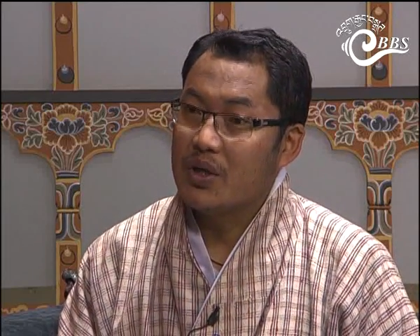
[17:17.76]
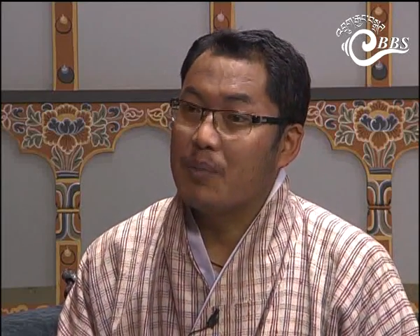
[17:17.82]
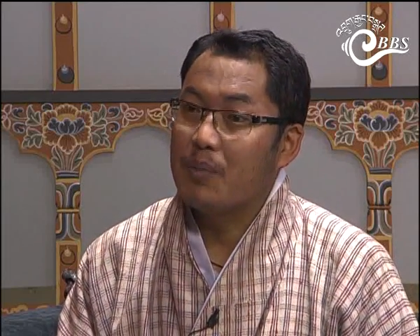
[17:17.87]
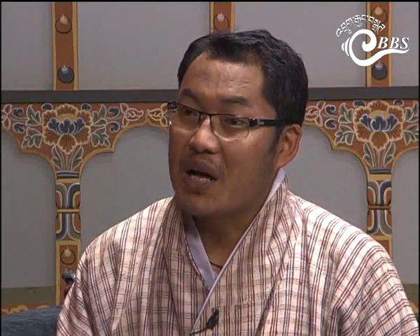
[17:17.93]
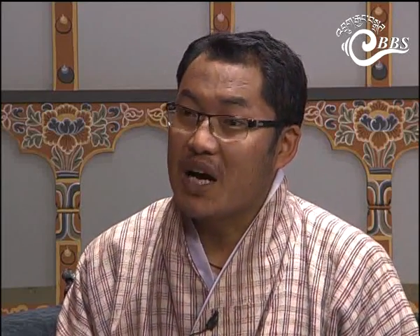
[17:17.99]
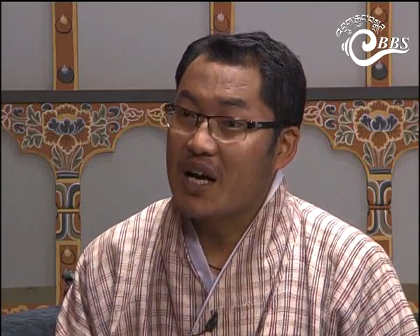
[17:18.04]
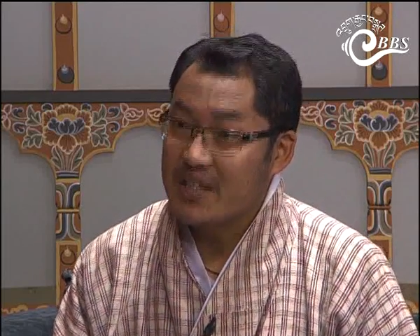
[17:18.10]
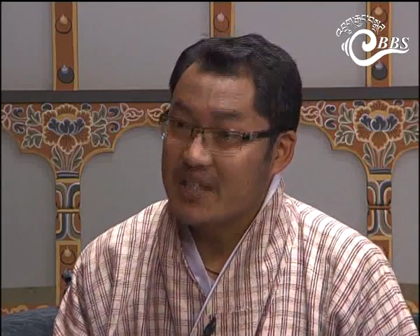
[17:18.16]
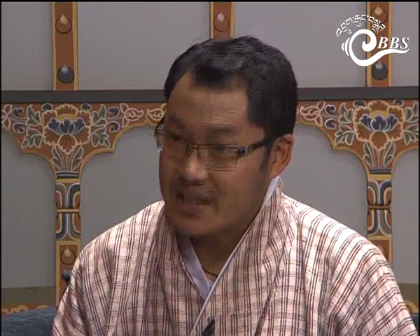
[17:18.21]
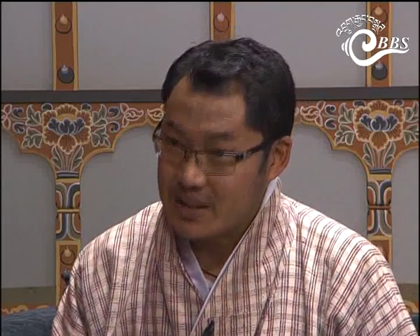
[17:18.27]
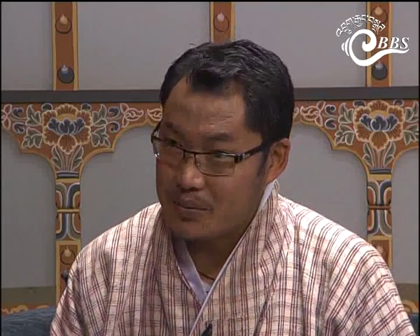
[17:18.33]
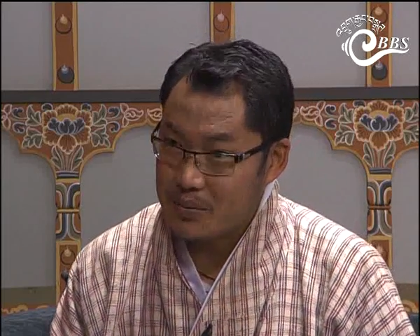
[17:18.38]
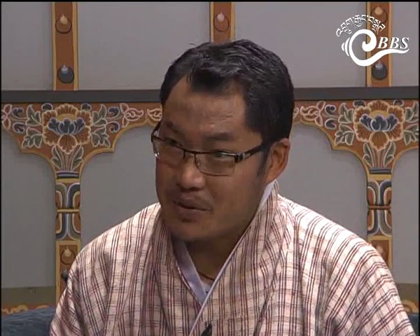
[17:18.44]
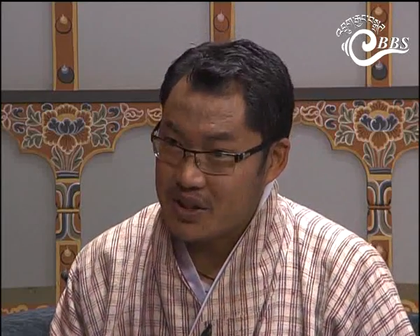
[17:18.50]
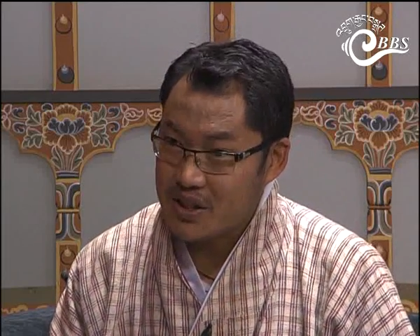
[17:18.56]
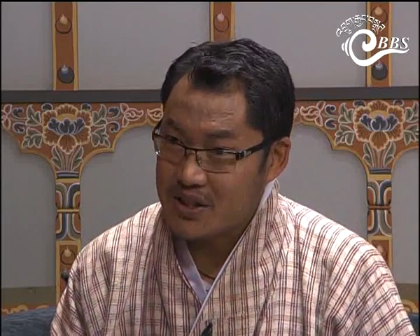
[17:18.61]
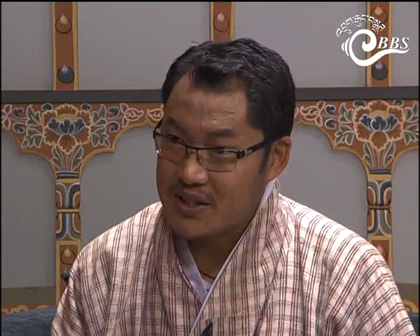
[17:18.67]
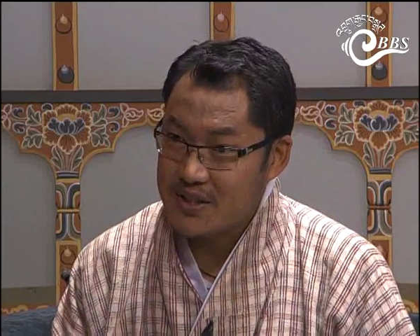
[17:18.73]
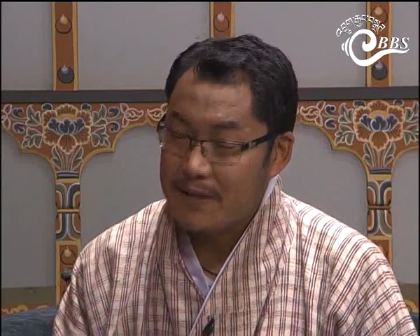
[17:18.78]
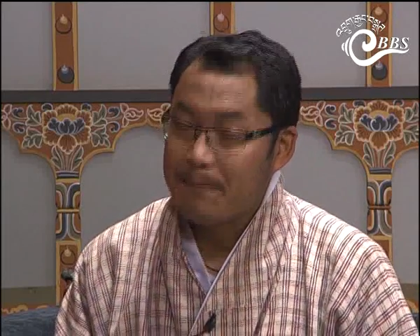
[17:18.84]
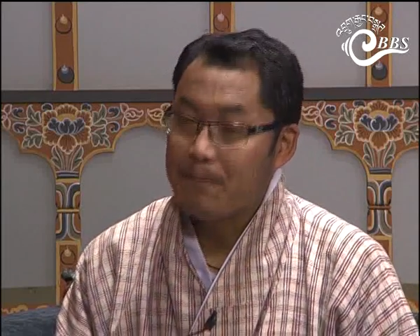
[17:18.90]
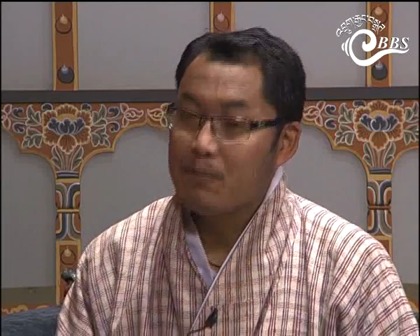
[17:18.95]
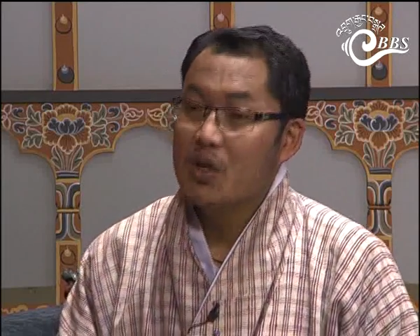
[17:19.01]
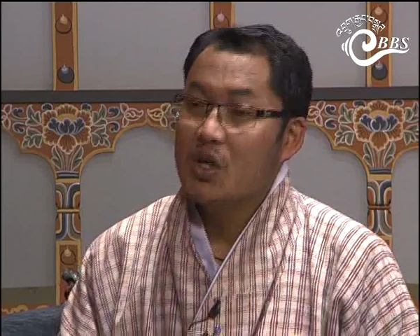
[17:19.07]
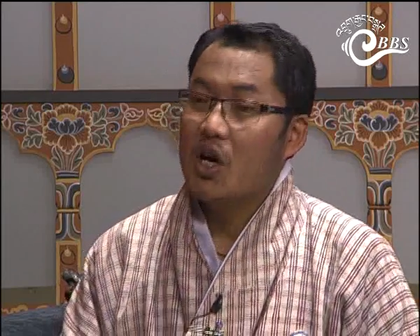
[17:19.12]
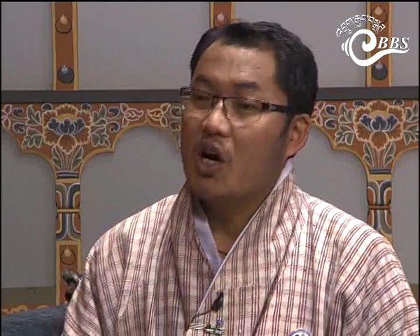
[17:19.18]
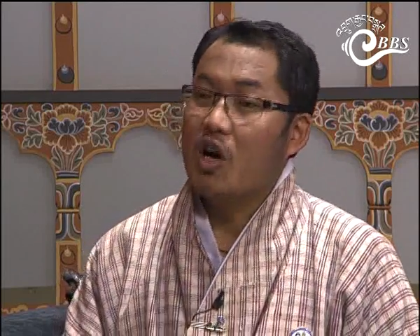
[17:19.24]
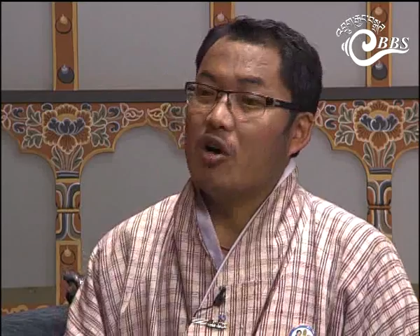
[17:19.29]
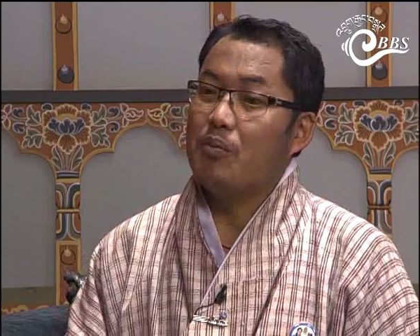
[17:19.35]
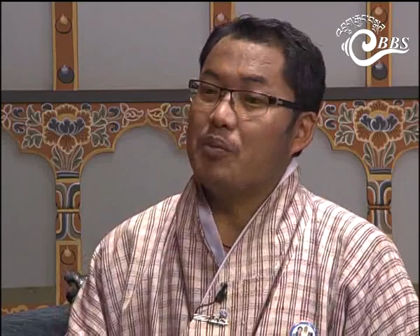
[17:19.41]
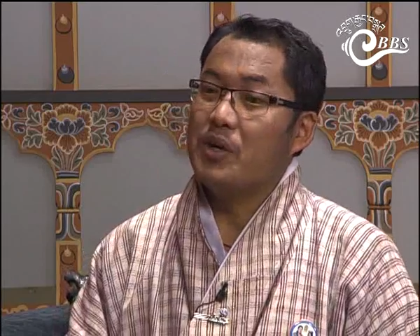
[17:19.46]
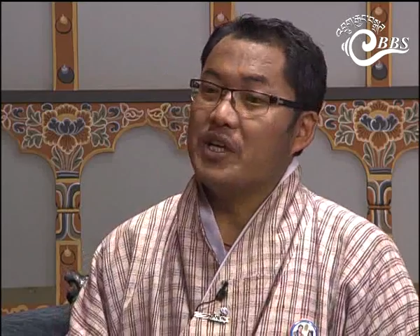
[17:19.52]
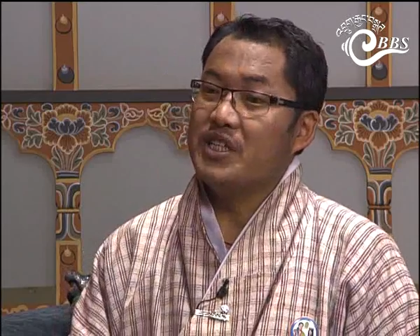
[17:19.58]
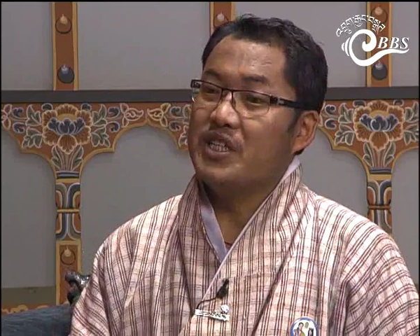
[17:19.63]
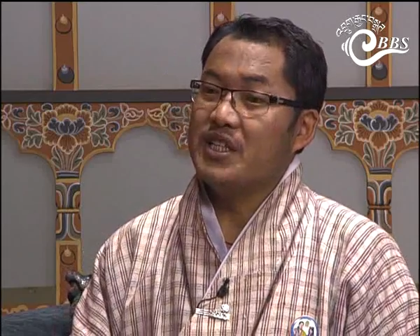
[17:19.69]
planned activities. Our
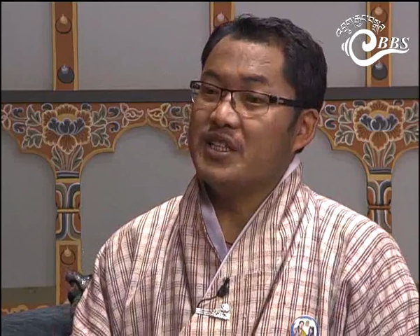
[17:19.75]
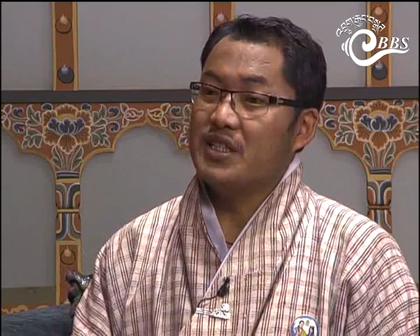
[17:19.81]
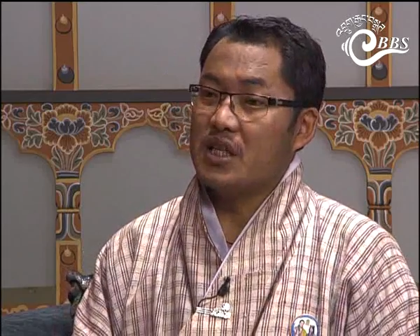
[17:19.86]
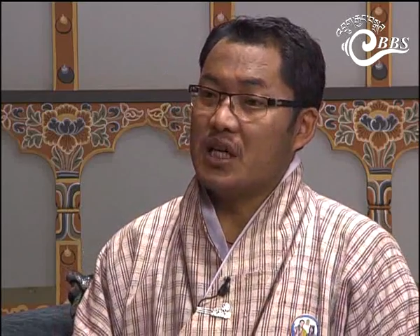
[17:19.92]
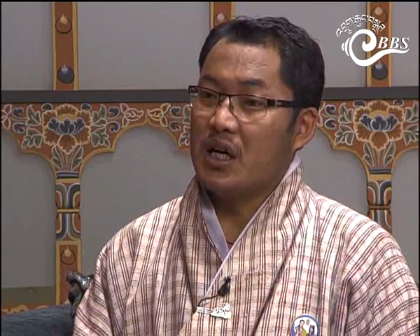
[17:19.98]
pledges